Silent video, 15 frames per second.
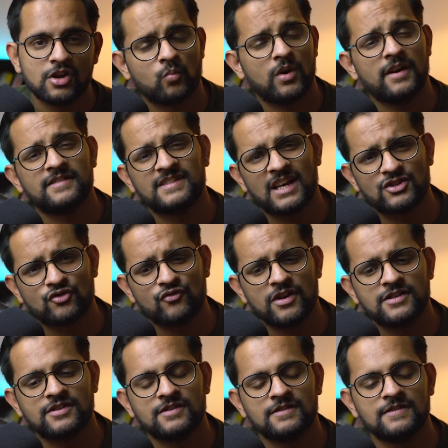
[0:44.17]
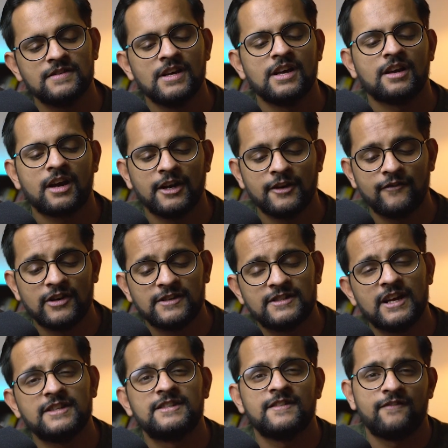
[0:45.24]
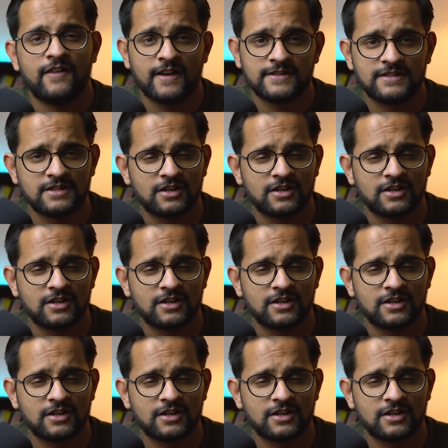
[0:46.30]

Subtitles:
whereas saturation kind of intensifies